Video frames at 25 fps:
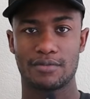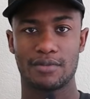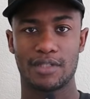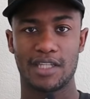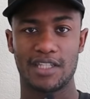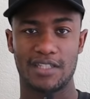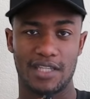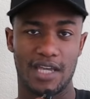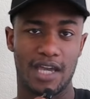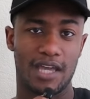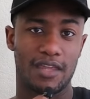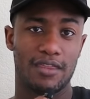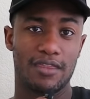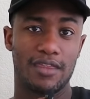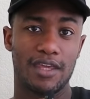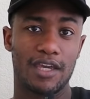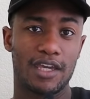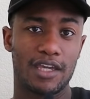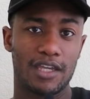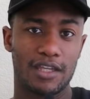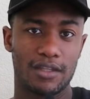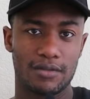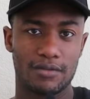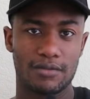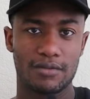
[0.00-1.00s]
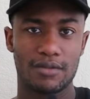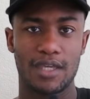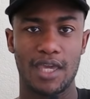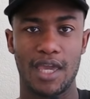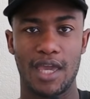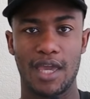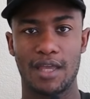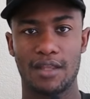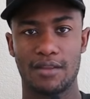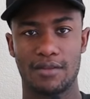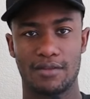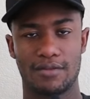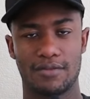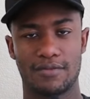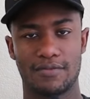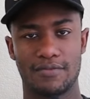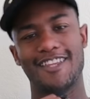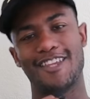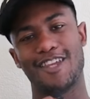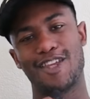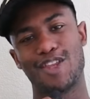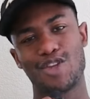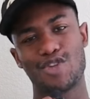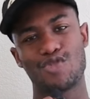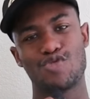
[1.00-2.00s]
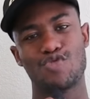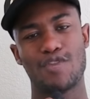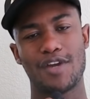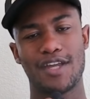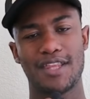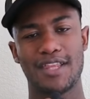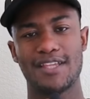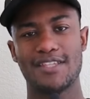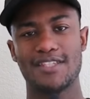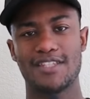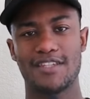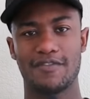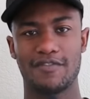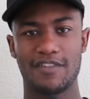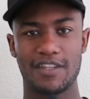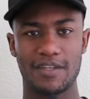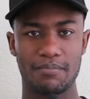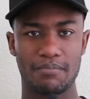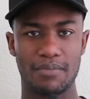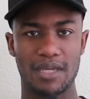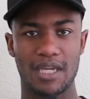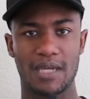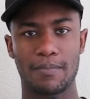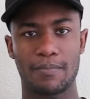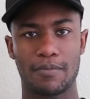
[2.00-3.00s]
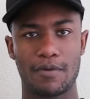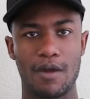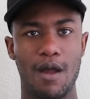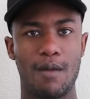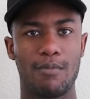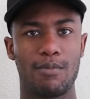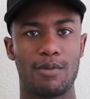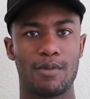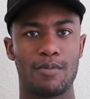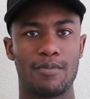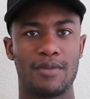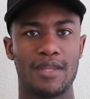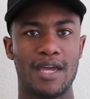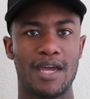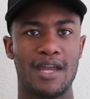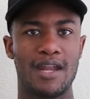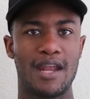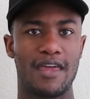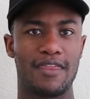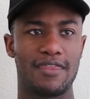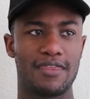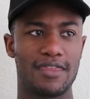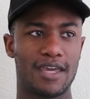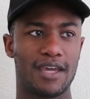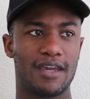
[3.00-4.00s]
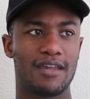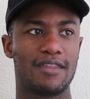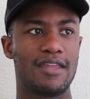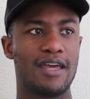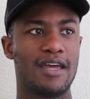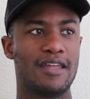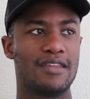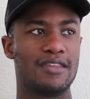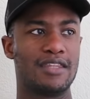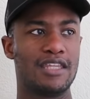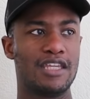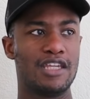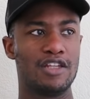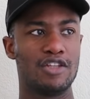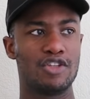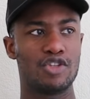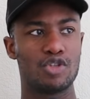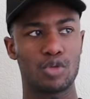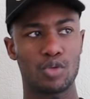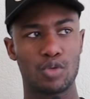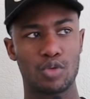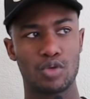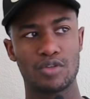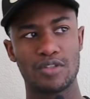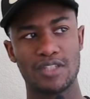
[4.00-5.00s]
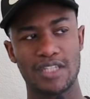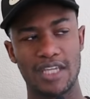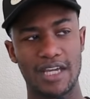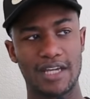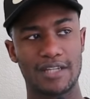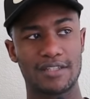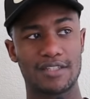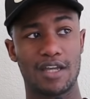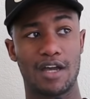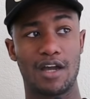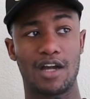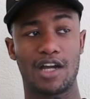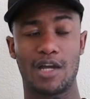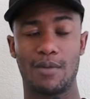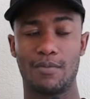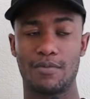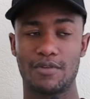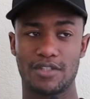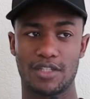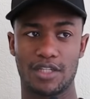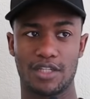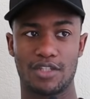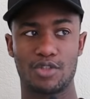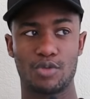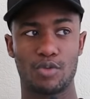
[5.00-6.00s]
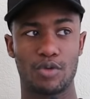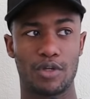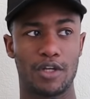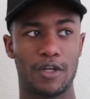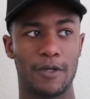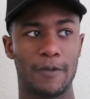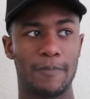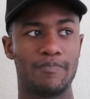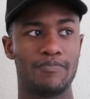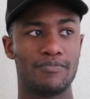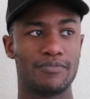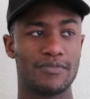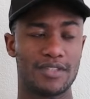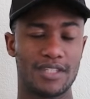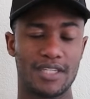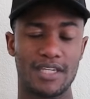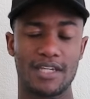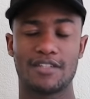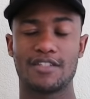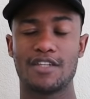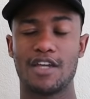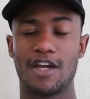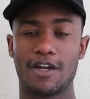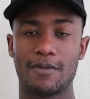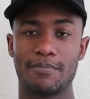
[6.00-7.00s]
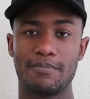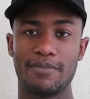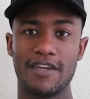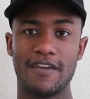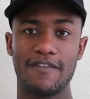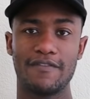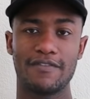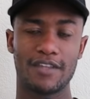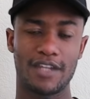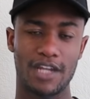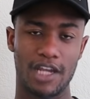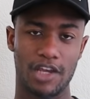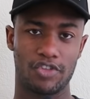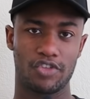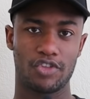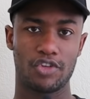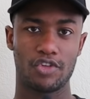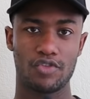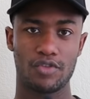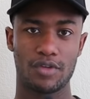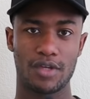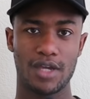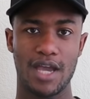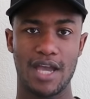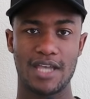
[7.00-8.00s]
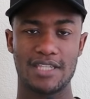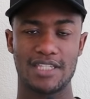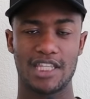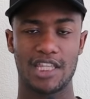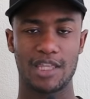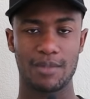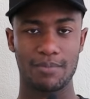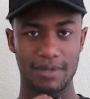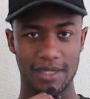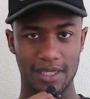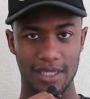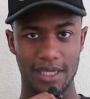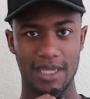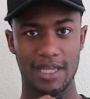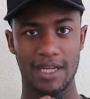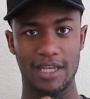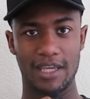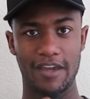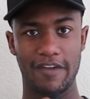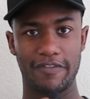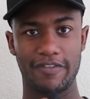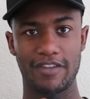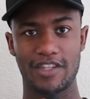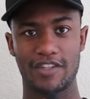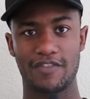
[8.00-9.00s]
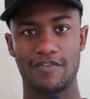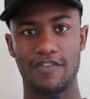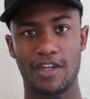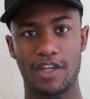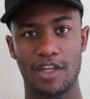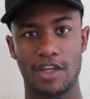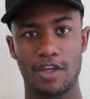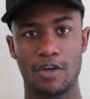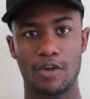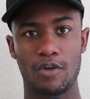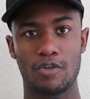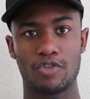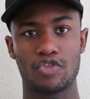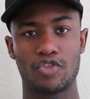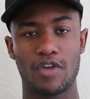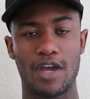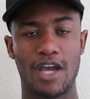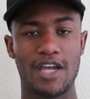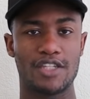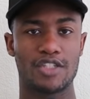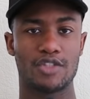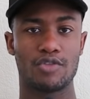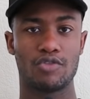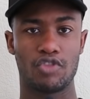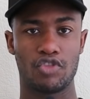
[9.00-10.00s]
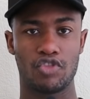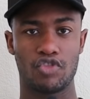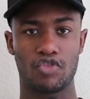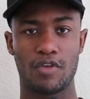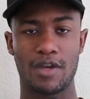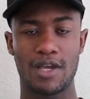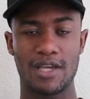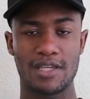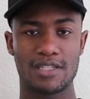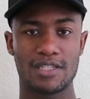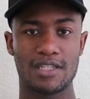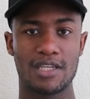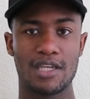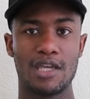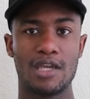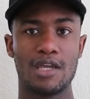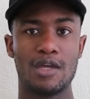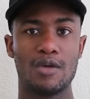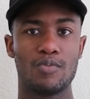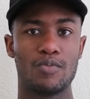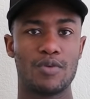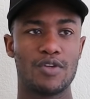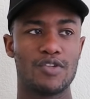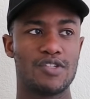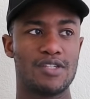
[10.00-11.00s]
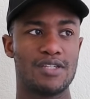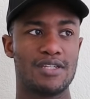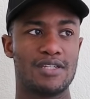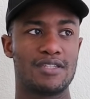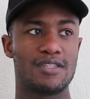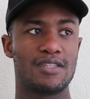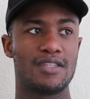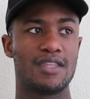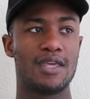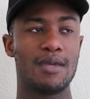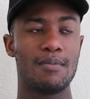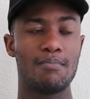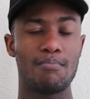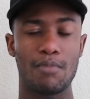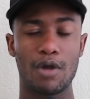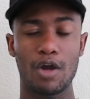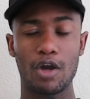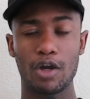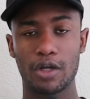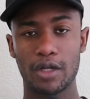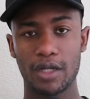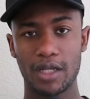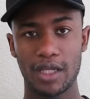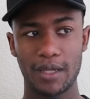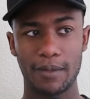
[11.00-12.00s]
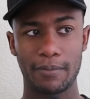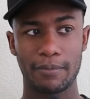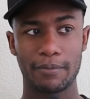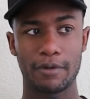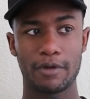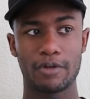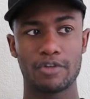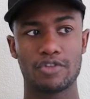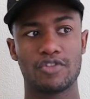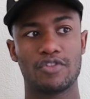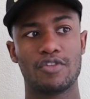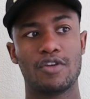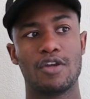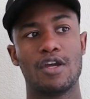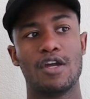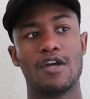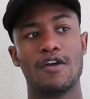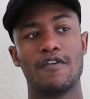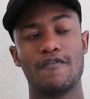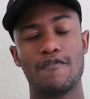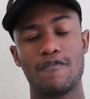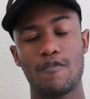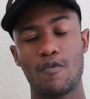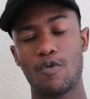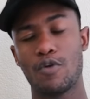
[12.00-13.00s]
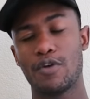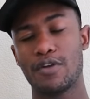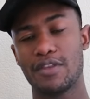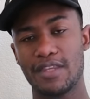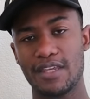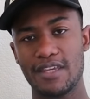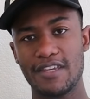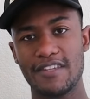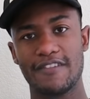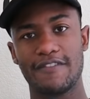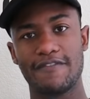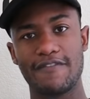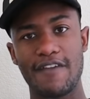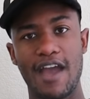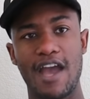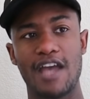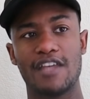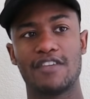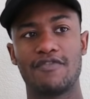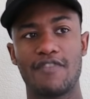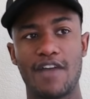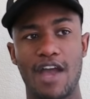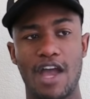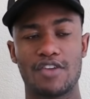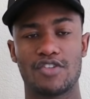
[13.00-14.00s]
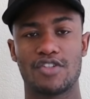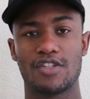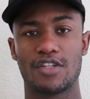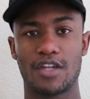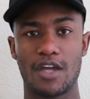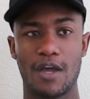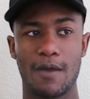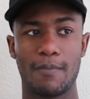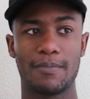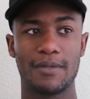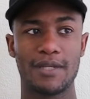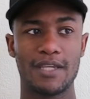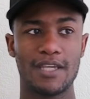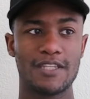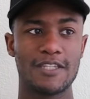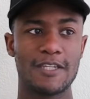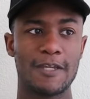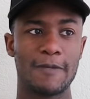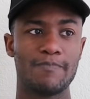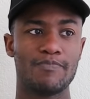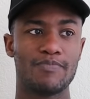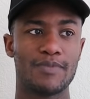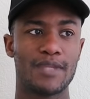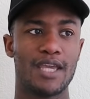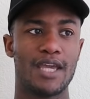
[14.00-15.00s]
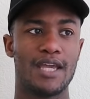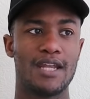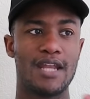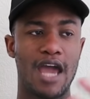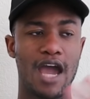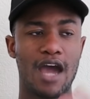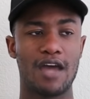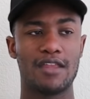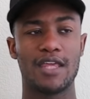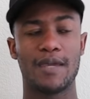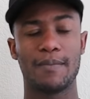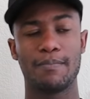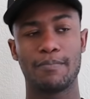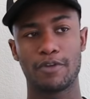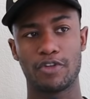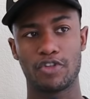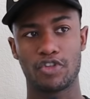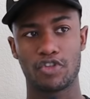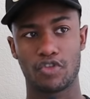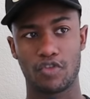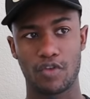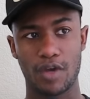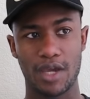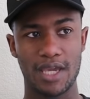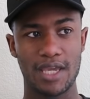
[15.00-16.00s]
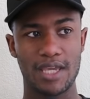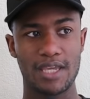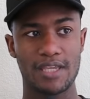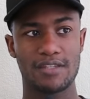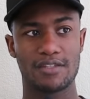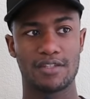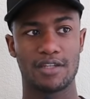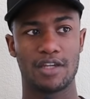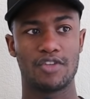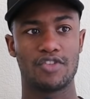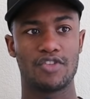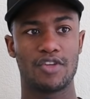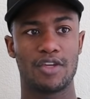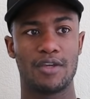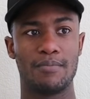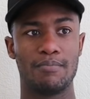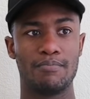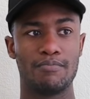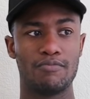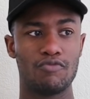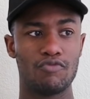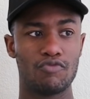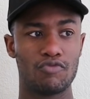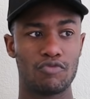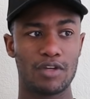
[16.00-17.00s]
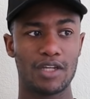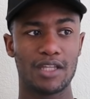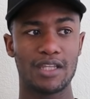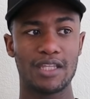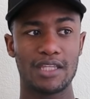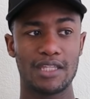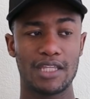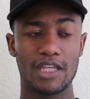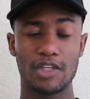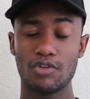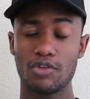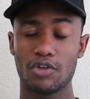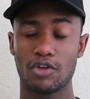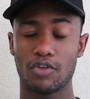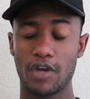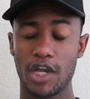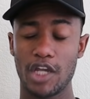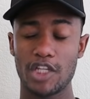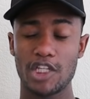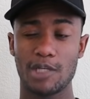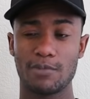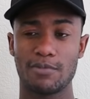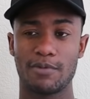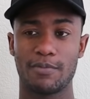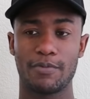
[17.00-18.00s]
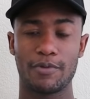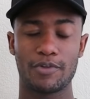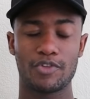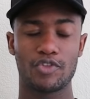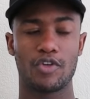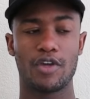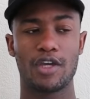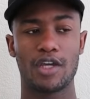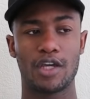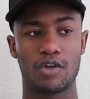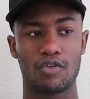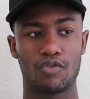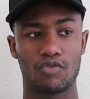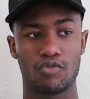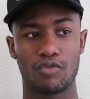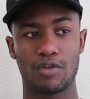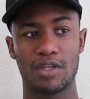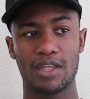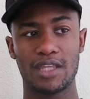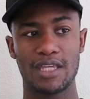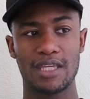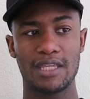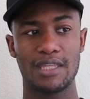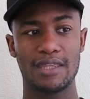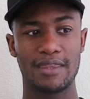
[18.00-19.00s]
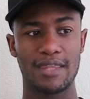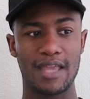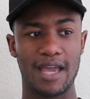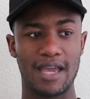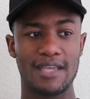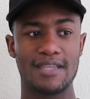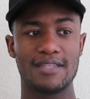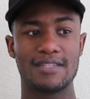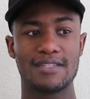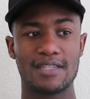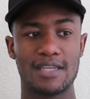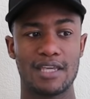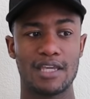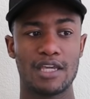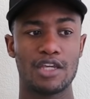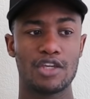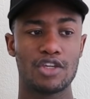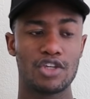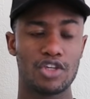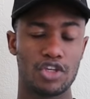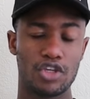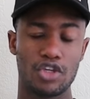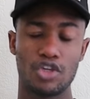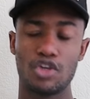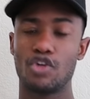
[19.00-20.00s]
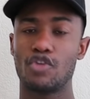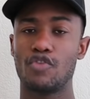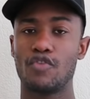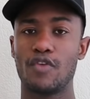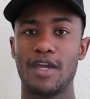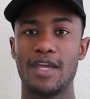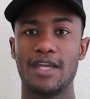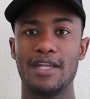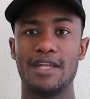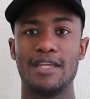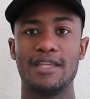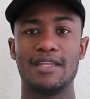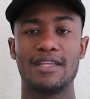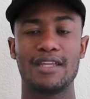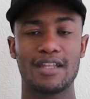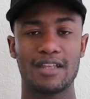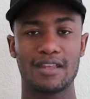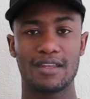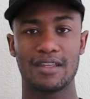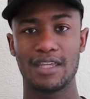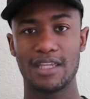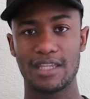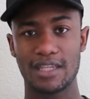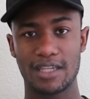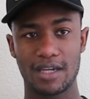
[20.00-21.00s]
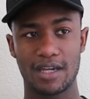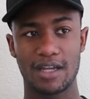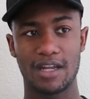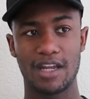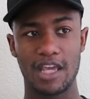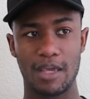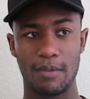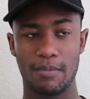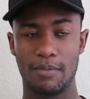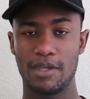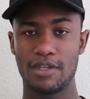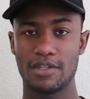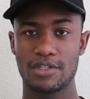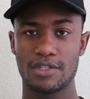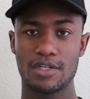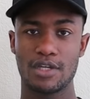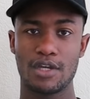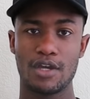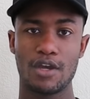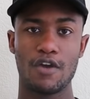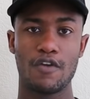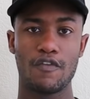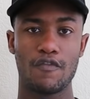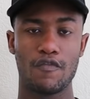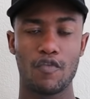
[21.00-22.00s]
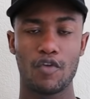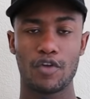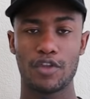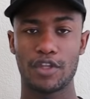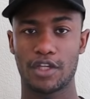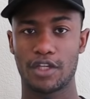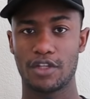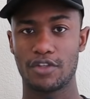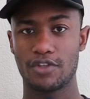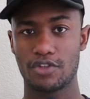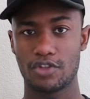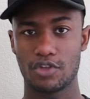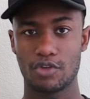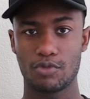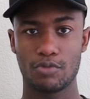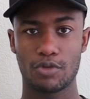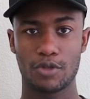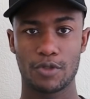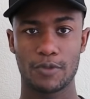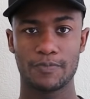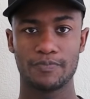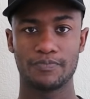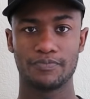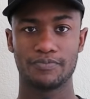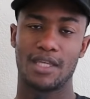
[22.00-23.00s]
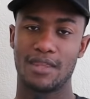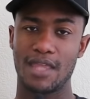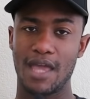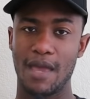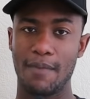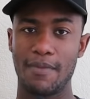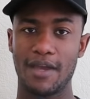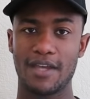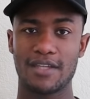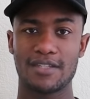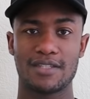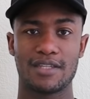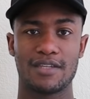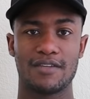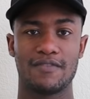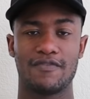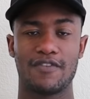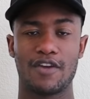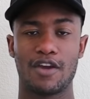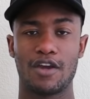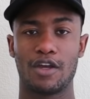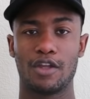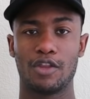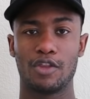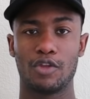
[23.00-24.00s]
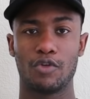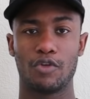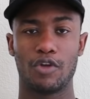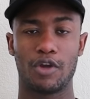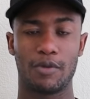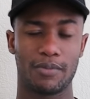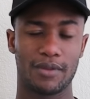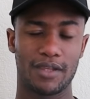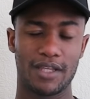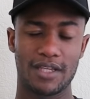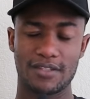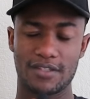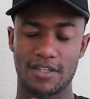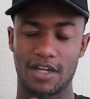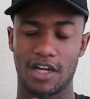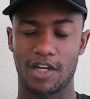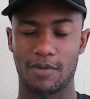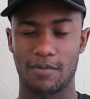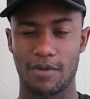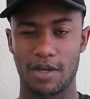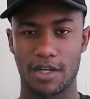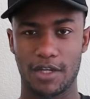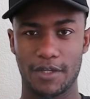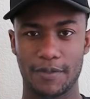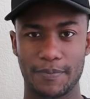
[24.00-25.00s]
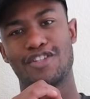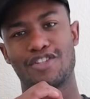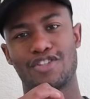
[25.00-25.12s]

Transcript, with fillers: At least I think it can. Another relatively big problem that I think that the TikTok, I almost said Twitter, TikTok beef that I showed you guys at the beginning of this video tries to address, which is the marketing approach for these fast fashion companies and how they portray such a really, they do a great job of portraying a really nice, curated, clean-cut image for the consumer, and that makes it very alluring, but let's talk about it.